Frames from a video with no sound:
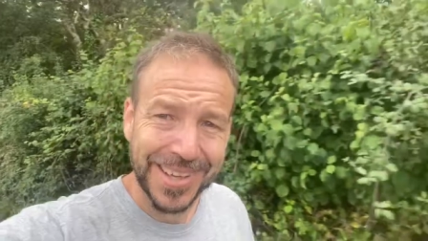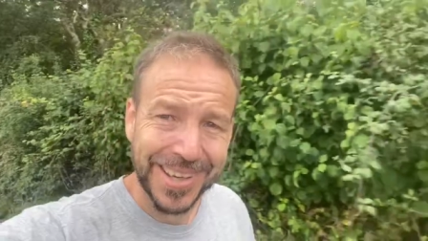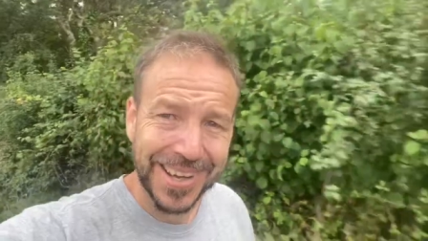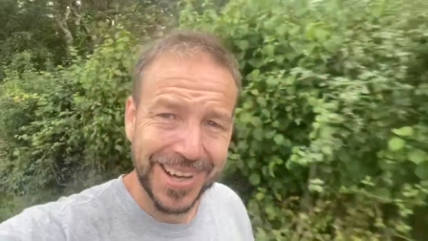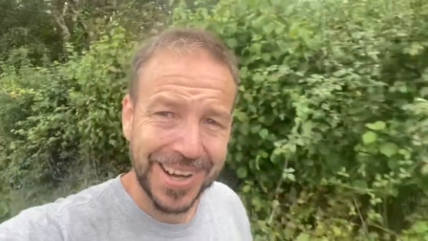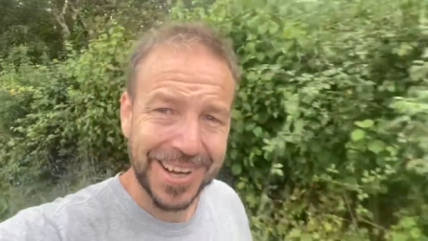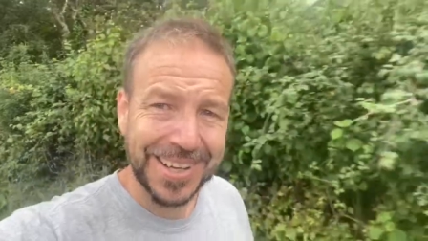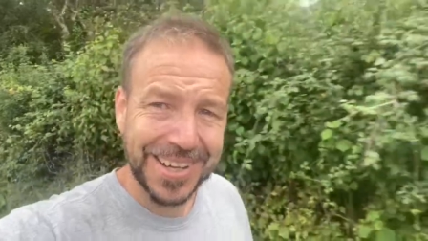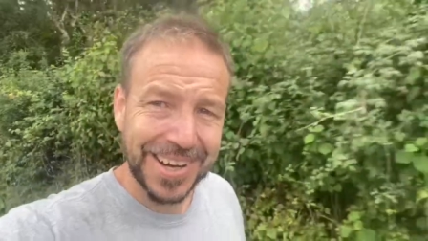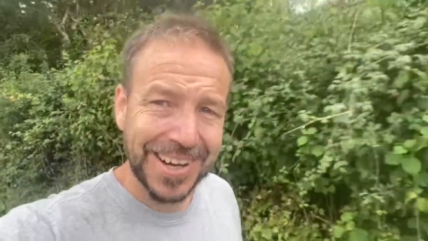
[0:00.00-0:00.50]

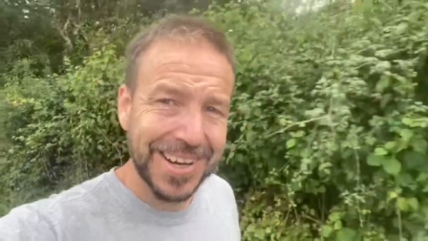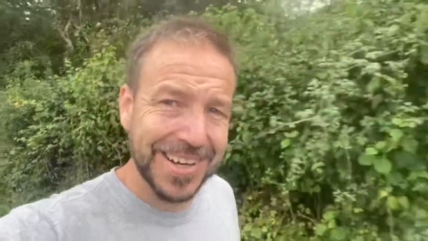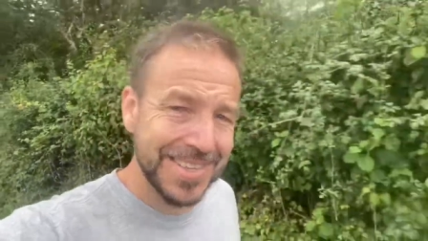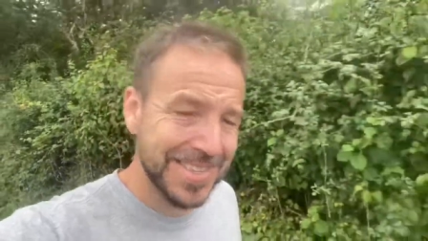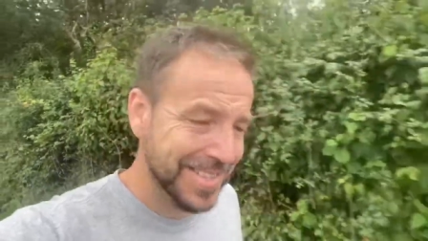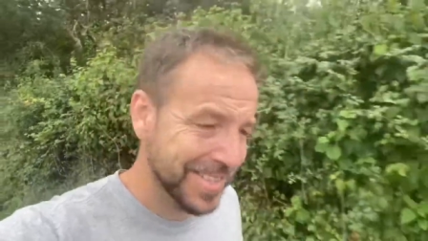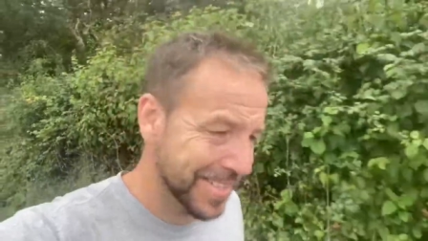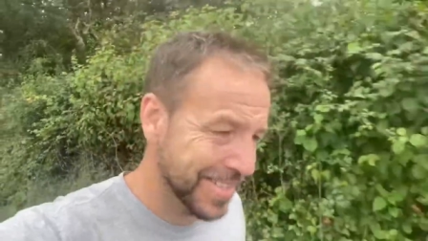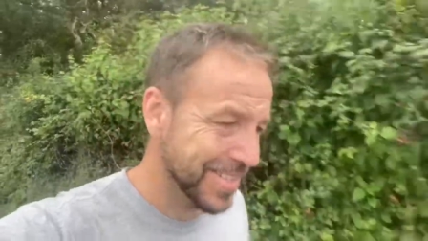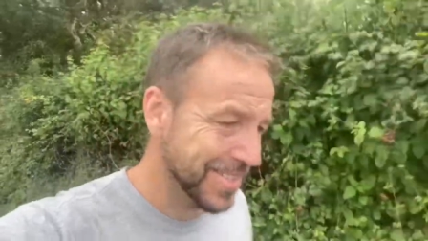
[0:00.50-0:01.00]
Hi
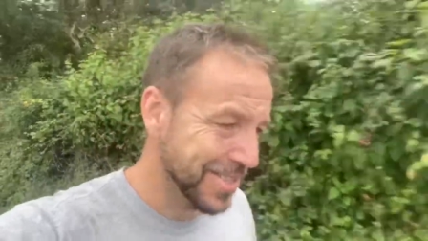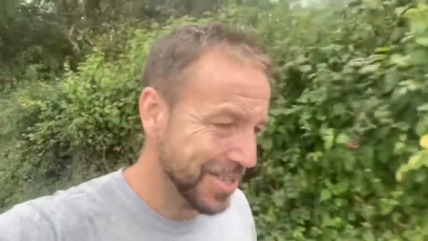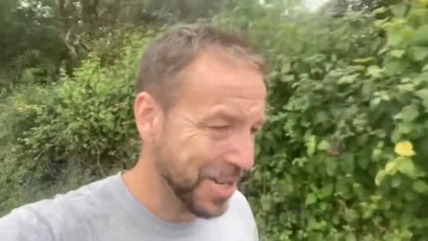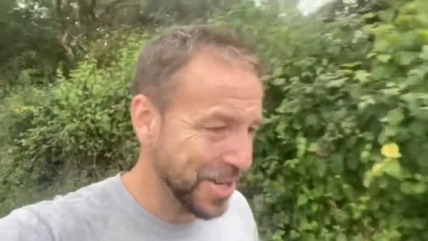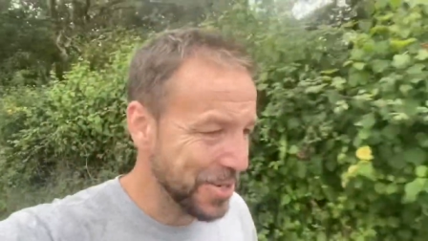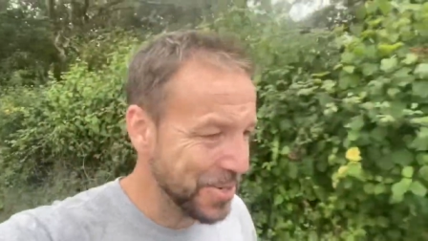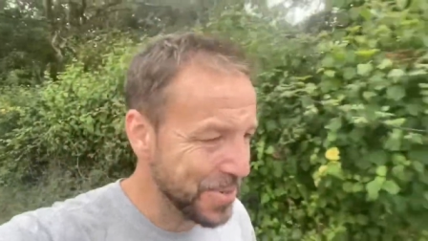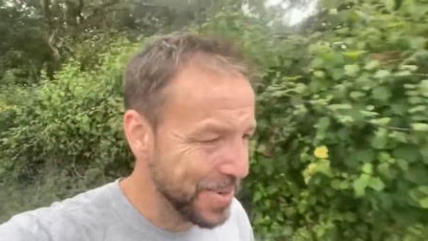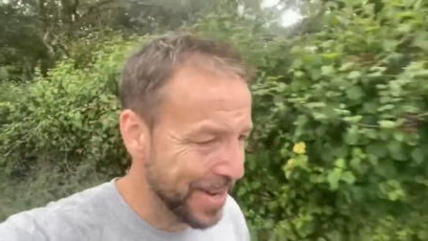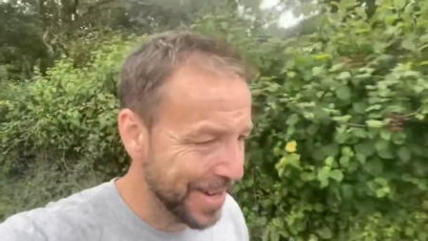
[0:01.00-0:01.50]
guys,
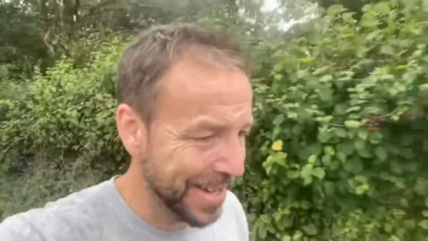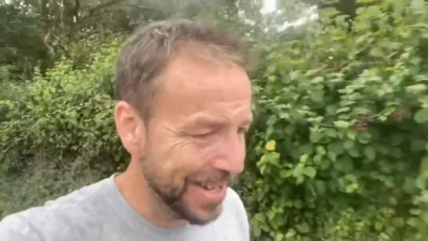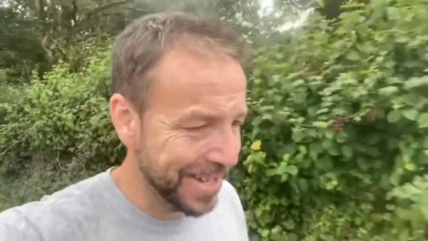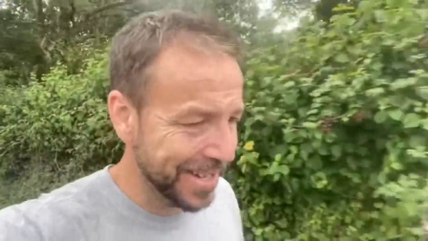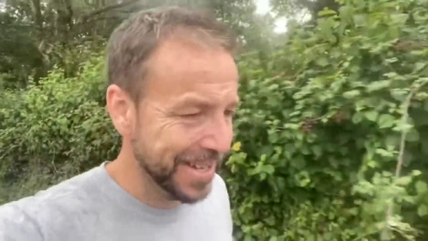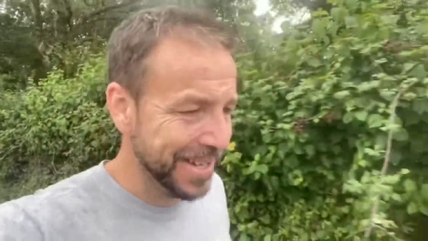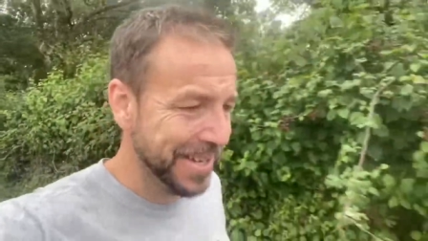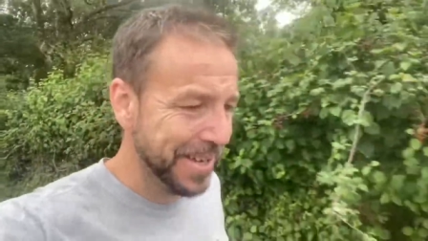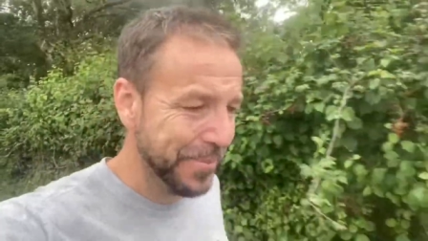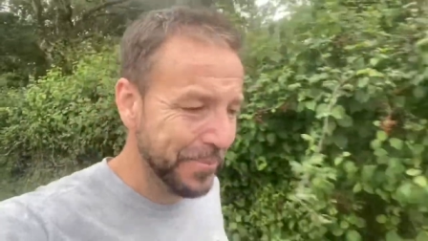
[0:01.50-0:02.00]
so
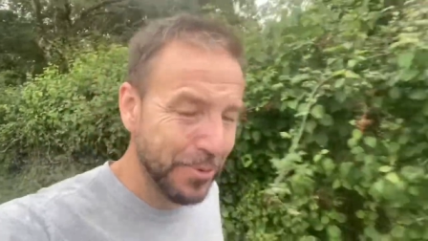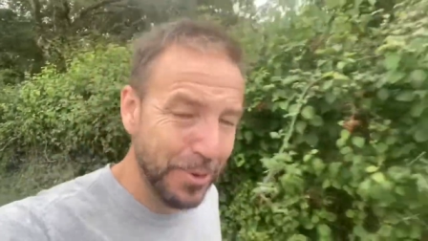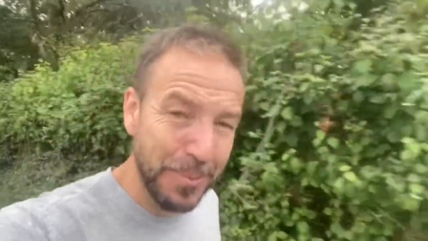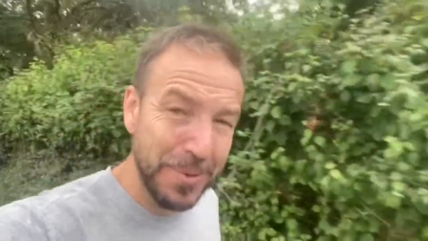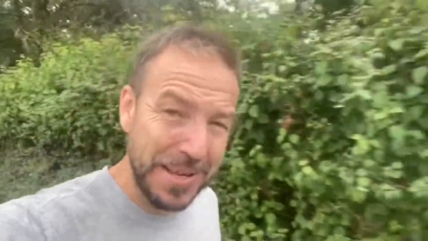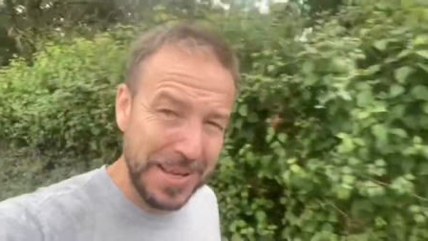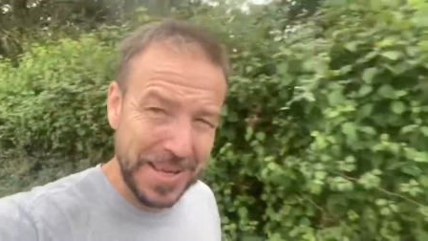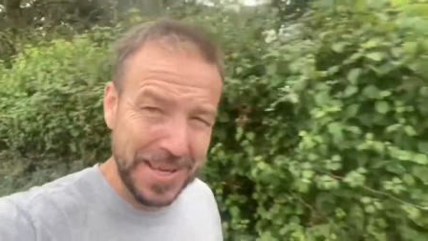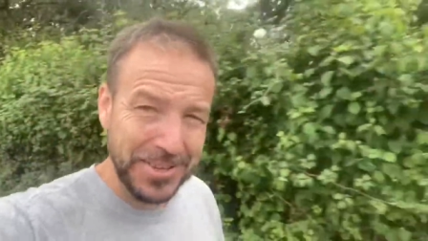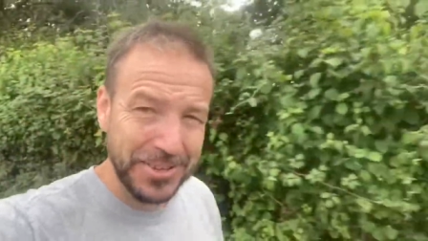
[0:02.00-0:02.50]

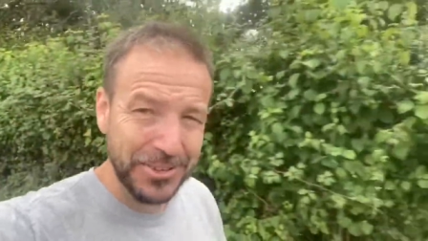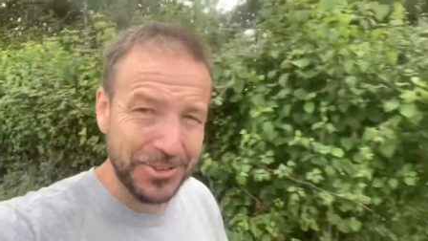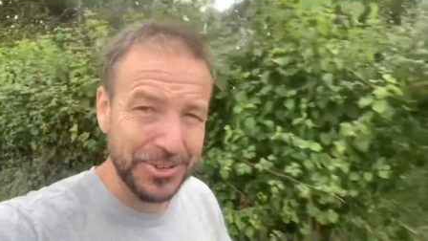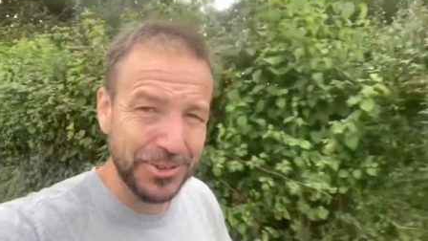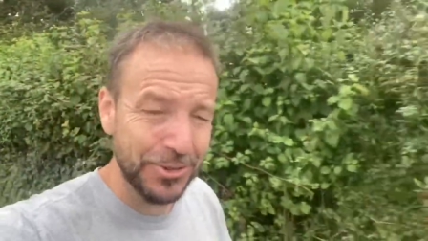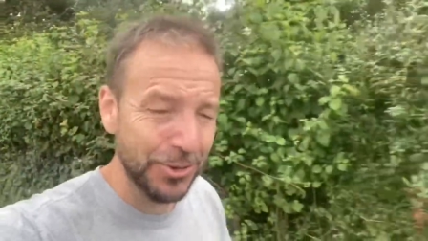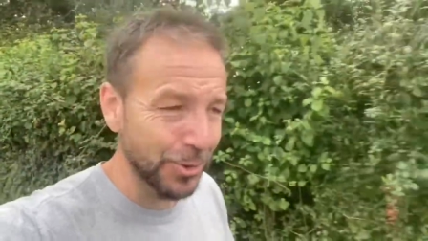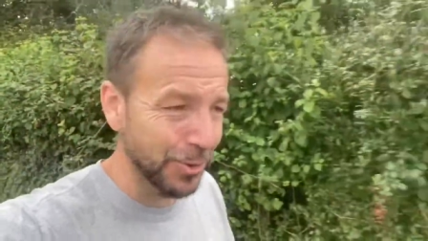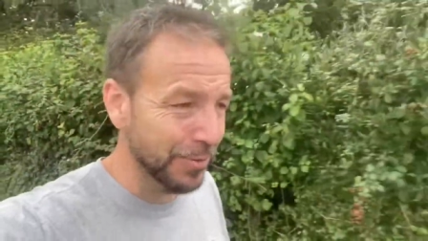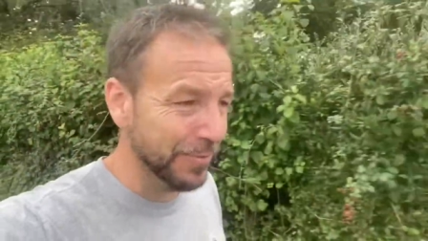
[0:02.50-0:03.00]
probably just a
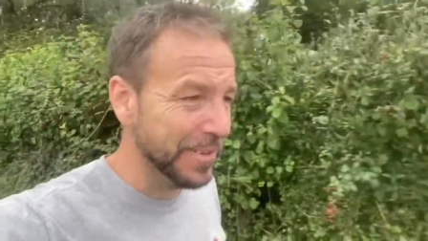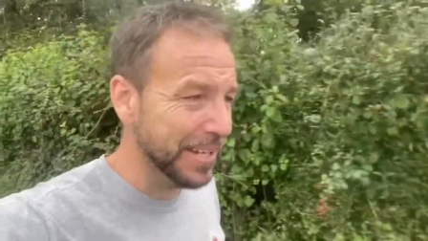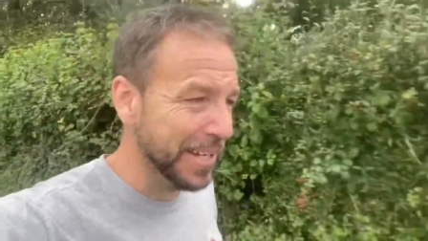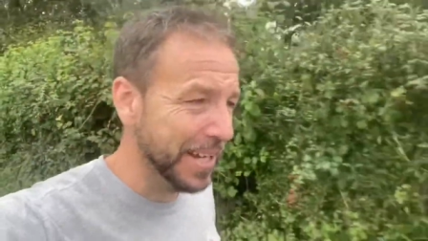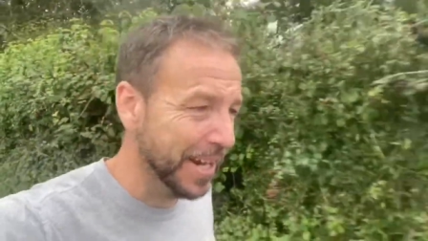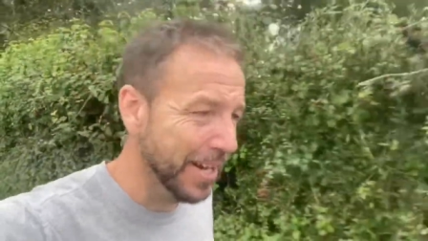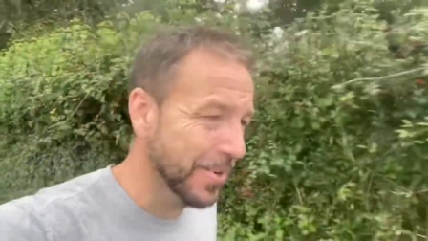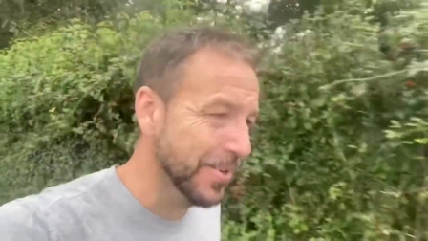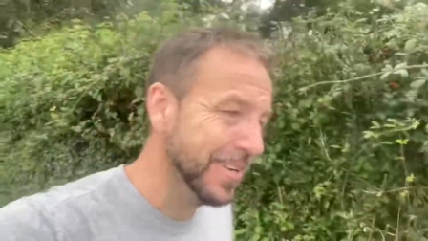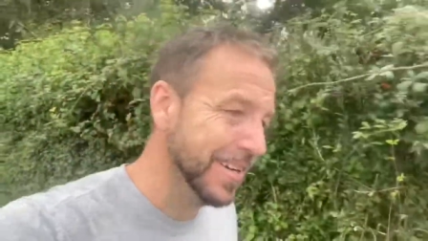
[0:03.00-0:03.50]
short
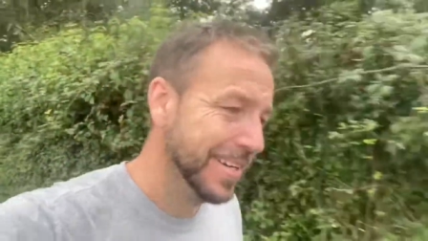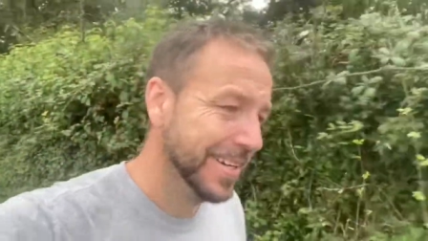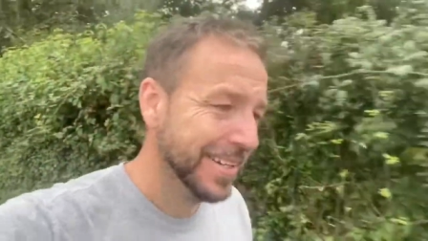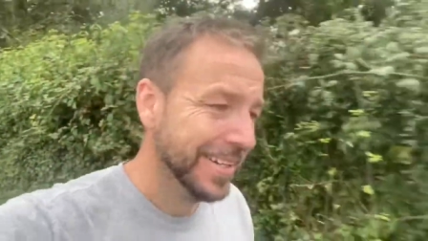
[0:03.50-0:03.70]
video